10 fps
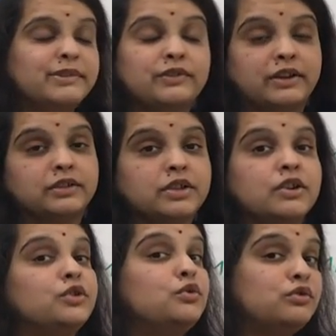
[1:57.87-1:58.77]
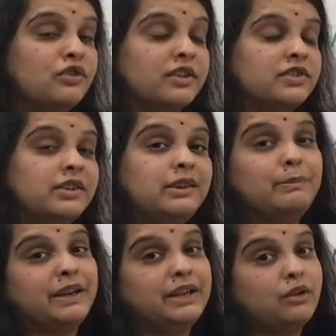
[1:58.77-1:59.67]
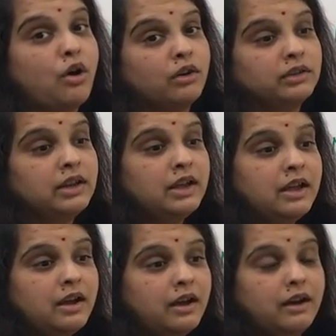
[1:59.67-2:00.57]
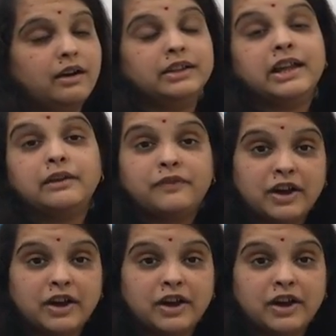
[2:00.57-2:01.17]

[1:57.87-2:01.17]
structure to structure depending on their